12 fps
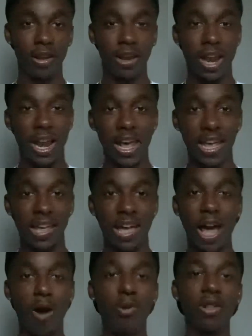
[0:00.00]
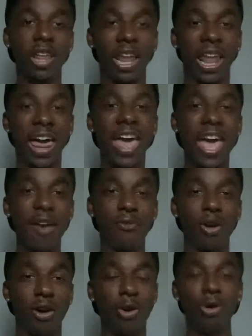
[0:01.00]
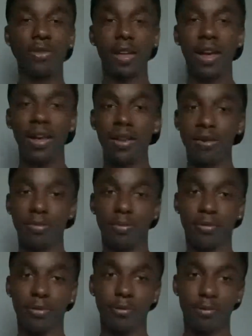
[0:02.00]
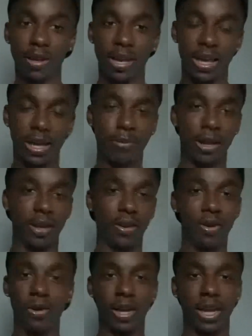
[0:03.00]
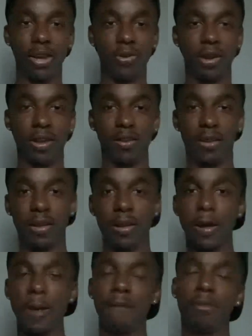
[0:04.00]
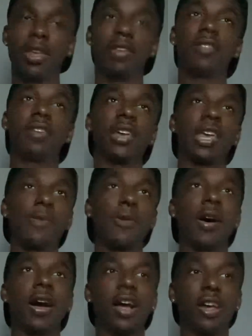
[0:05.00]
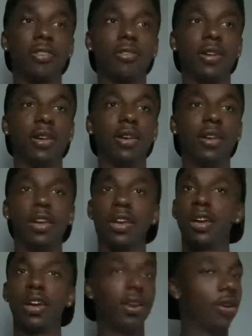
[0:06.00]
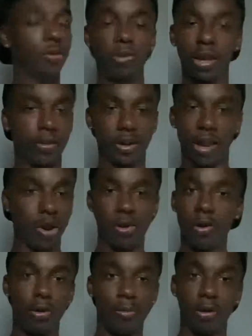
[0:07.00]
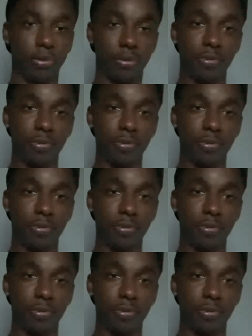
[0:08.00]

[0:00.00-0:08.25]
Like I want to laugh the whole time, but like I'm like, no, I can't do that shit. Nigga, she said, keep your eyes straight. Couldn't do that shit at all, bro.